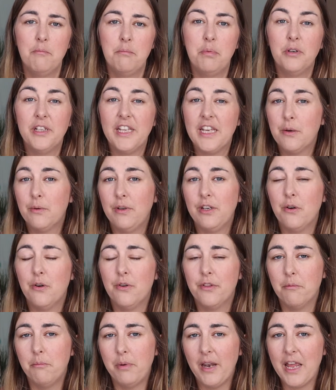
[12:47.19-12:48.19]
but equally
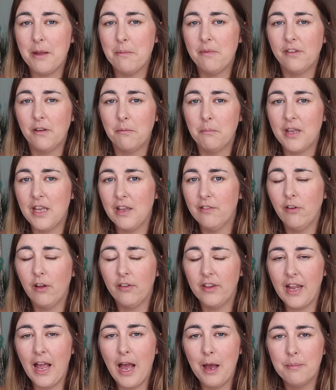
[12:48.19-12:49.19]
all the blame is on me if
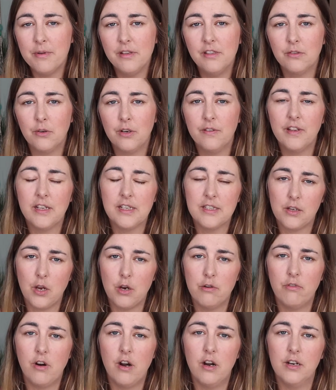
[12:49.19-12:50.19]
nothing happens or if things
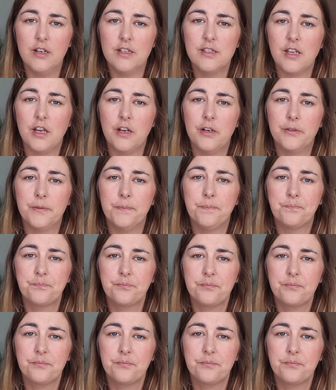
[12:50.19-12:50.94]
go wrong. So